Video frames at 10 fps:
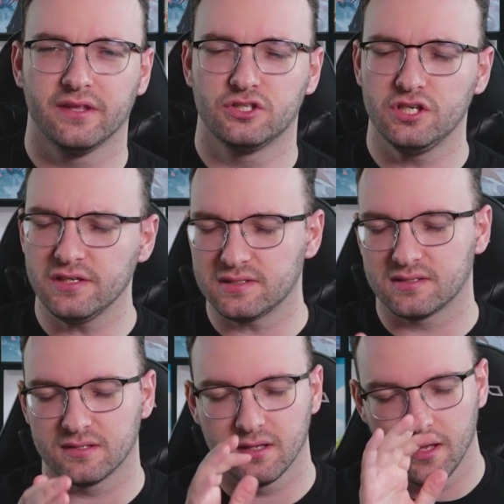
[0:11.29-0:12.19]

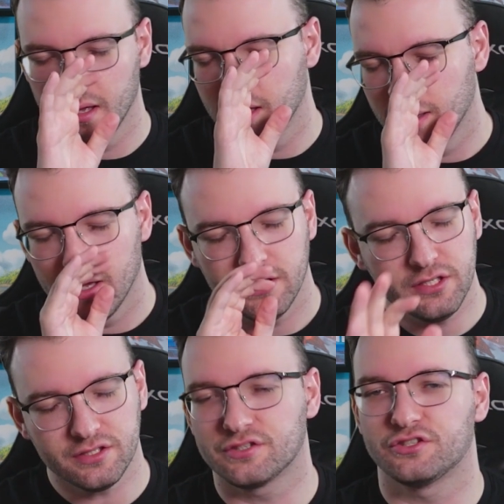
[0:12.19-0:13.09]
just
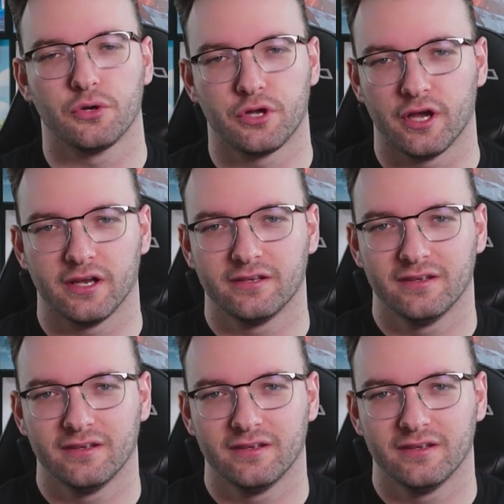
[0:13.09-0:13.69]
are so good.